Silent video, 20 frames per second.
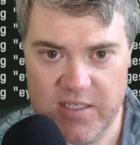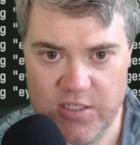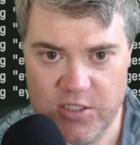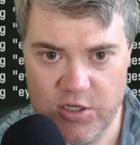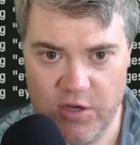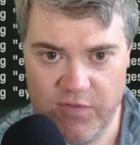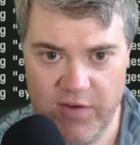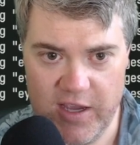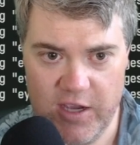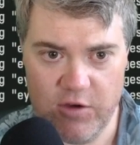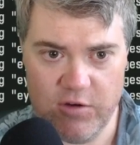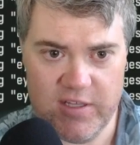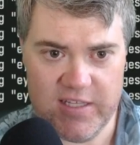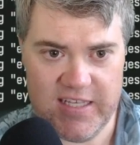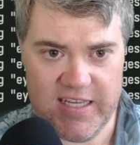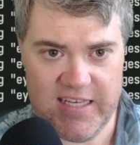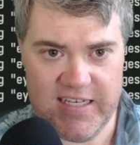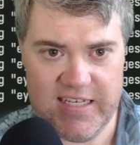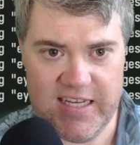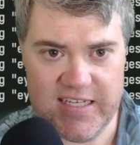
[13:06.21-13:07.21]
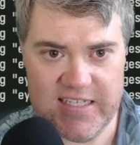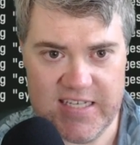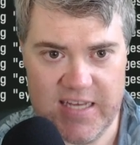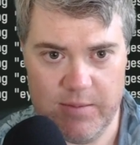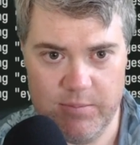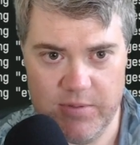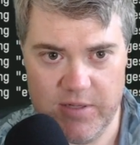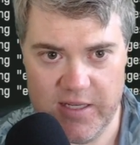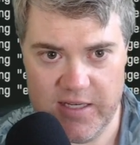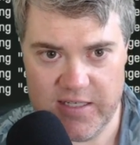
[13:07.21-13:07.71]
So if I go to the index
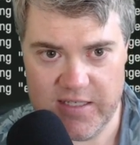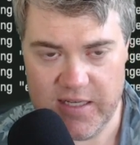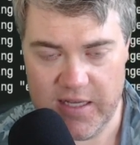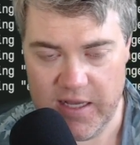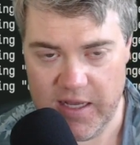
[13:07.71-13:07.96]
template